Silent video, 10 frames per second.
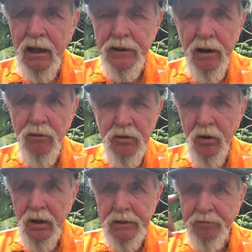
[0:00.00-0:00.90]
don't
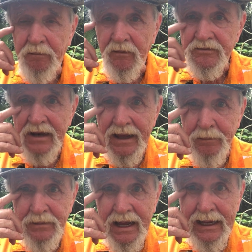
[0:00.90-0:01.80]
do it the first
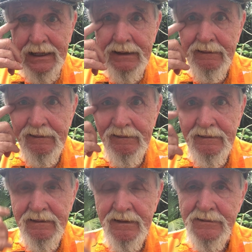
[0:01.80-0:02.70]
damn date,
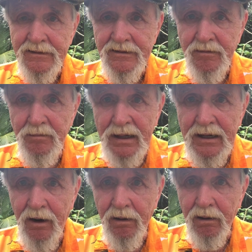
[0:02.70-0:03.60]
just as you meet
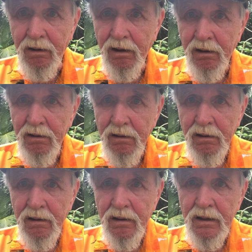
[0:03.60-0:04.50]
her.
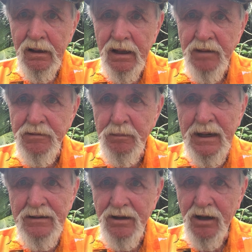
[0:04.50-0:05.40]
If you've
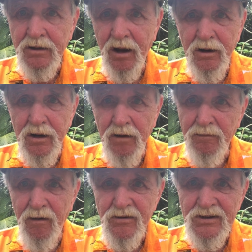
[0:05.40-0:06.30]
been
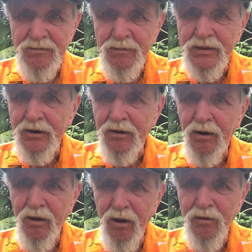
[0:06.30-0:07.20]
conversing with a
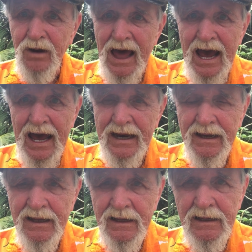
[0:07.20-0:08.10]
girl online,
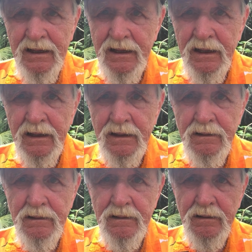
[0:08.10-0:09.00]

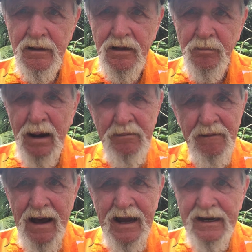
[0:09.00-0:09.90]
you may
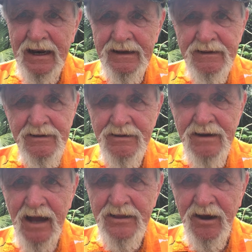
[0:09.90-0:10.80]
find she's
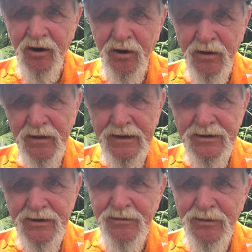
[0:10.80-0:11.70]
not the girl
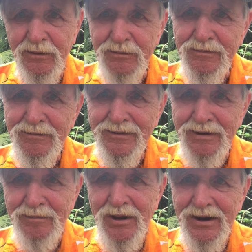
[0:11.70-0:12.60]
that you were
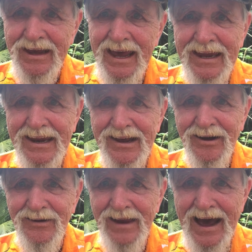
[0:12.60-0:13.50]
communicating
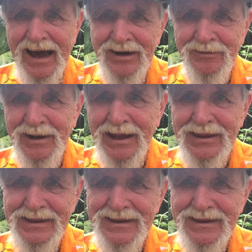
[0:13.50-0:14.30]
online with.